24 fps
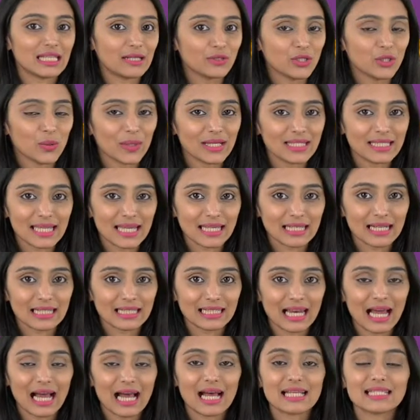you can take a
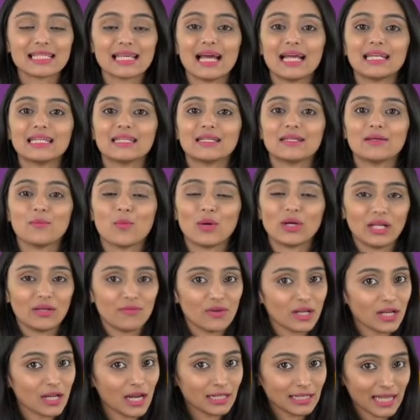class at
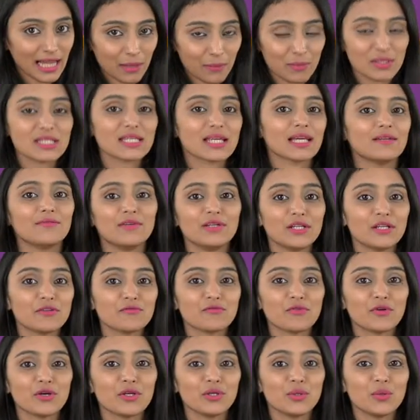whatever time is
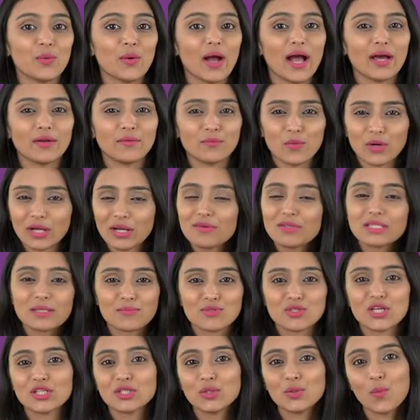convenient for you and whatever
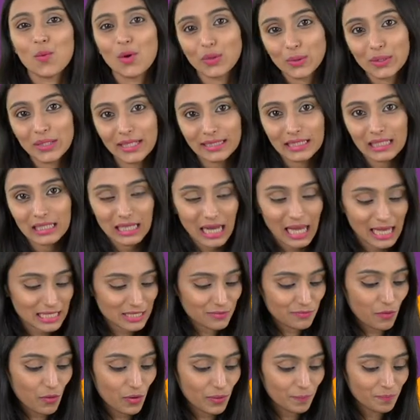subject you want to take the
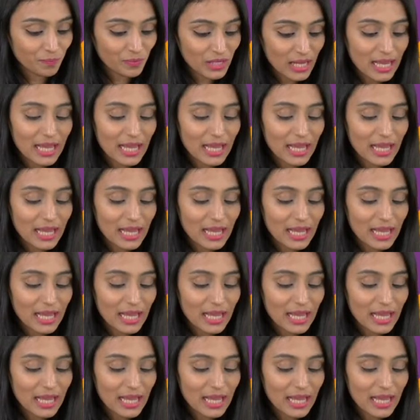class for.